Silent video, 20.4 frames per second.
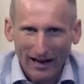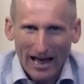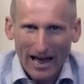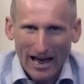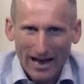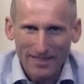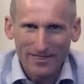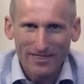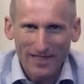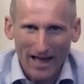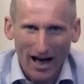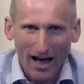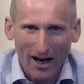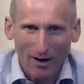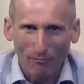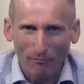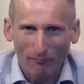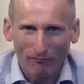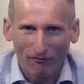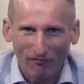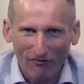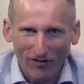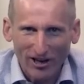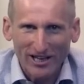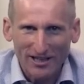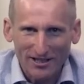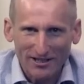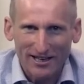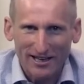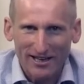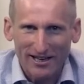in that
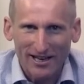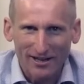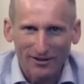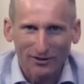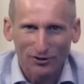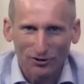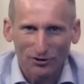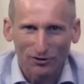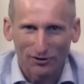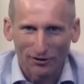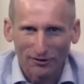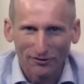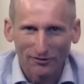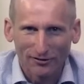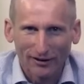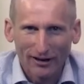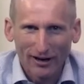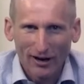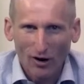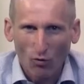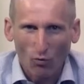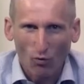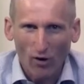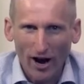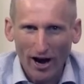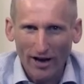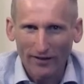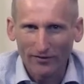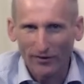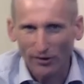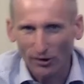fleeting instant
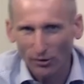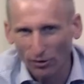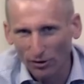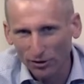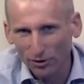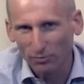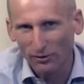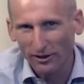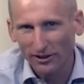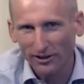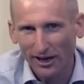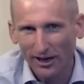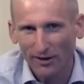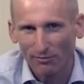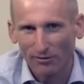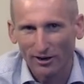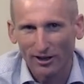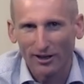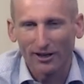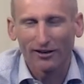when the crosswind hit me,